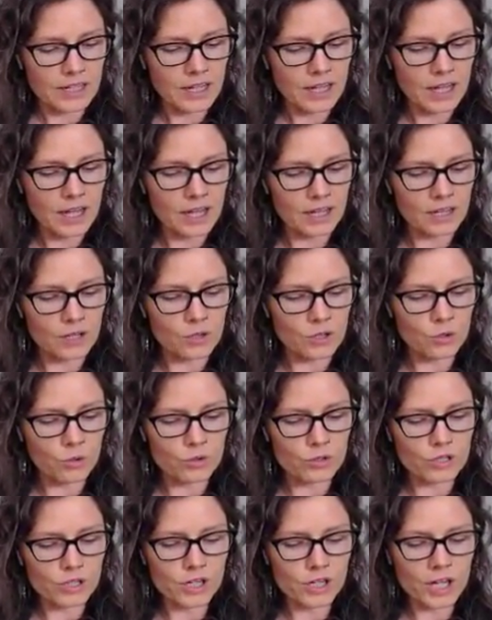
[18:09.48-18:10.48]
a
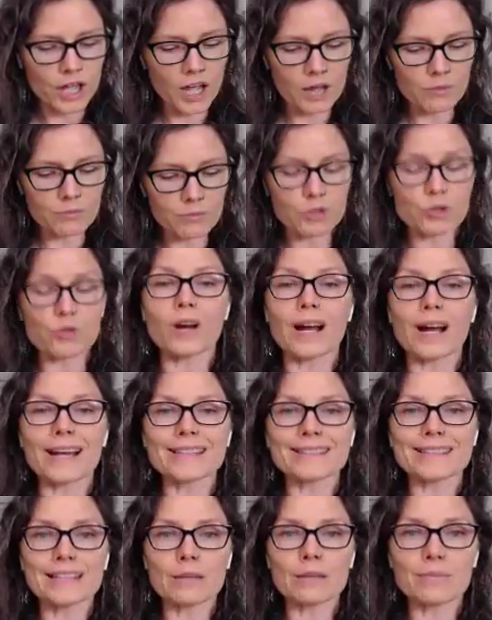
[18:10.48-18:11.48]
quarter cup
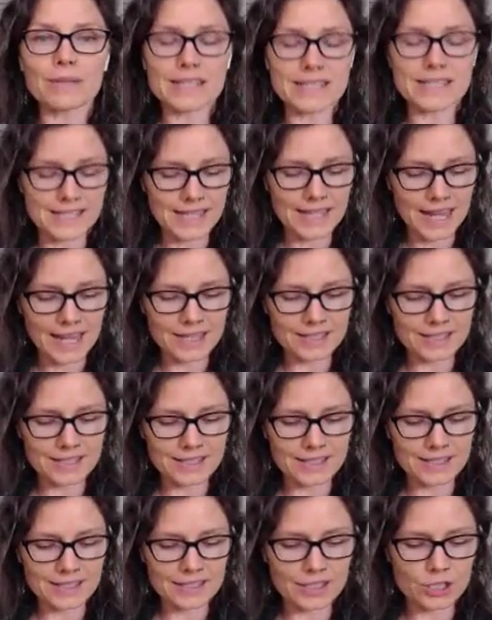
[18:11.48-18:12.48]
dried lemon
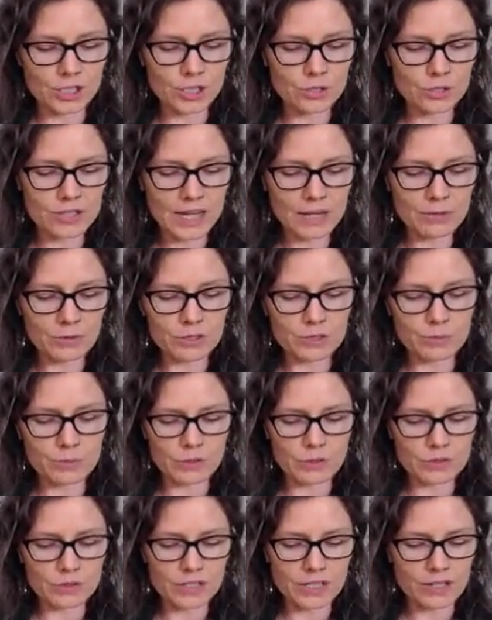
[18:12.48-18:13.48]
zest, 2
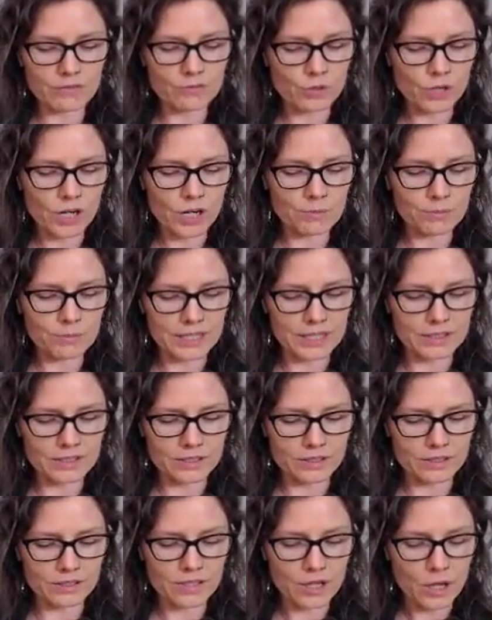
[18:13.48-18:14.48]
tablespoons of dried
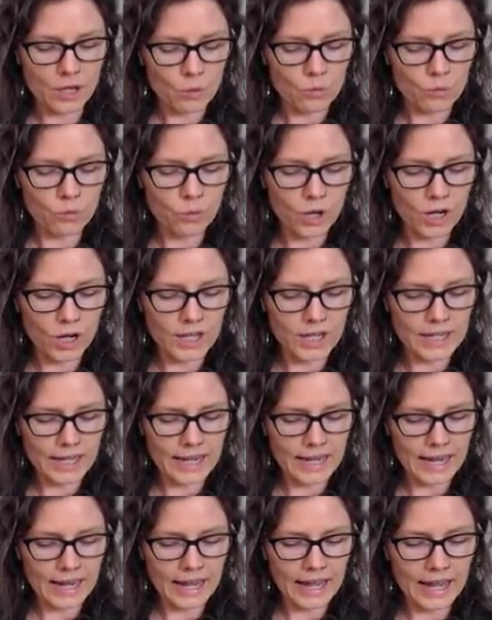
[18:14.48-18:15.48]
basil,
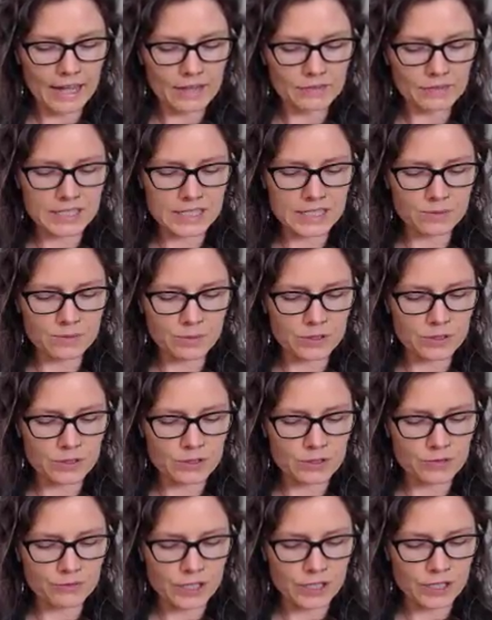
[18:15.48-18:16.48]
1.5
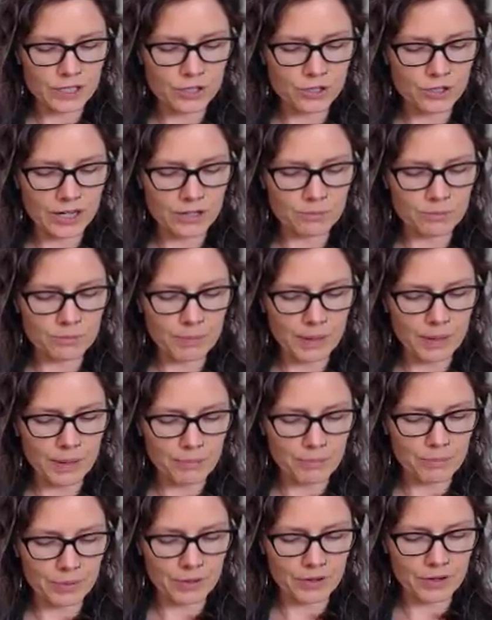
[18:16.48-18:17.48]
teaspoons fresh ground
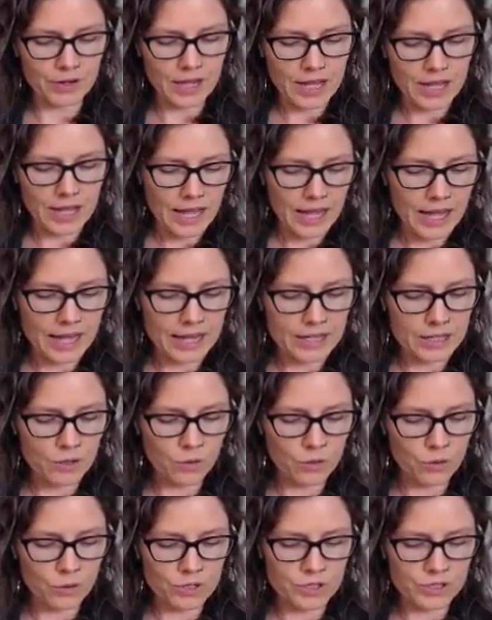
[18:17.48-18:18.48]
pepper, and a
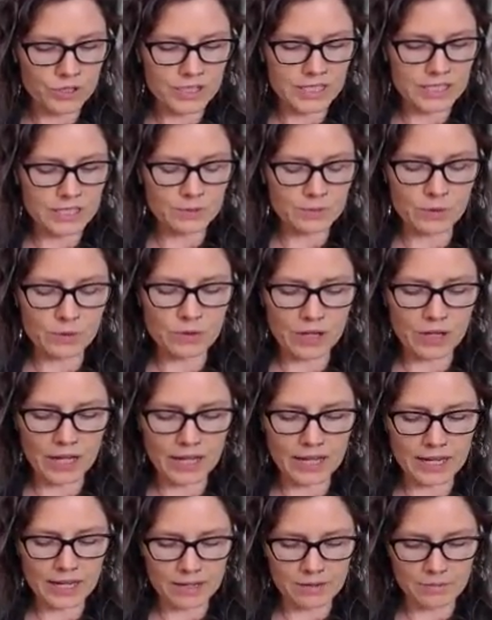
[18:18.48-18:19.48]
quarter teaspoon
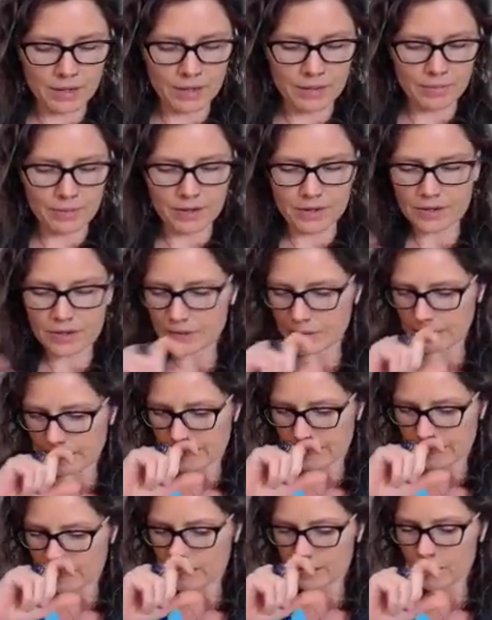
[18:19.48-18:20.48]
cayenne pepper.
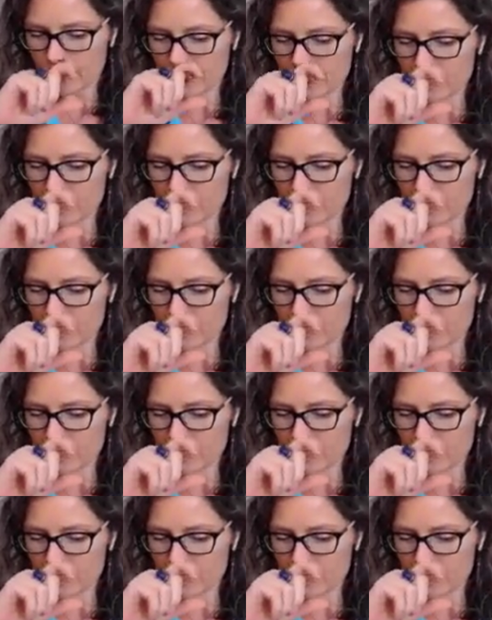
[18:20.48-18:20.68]
So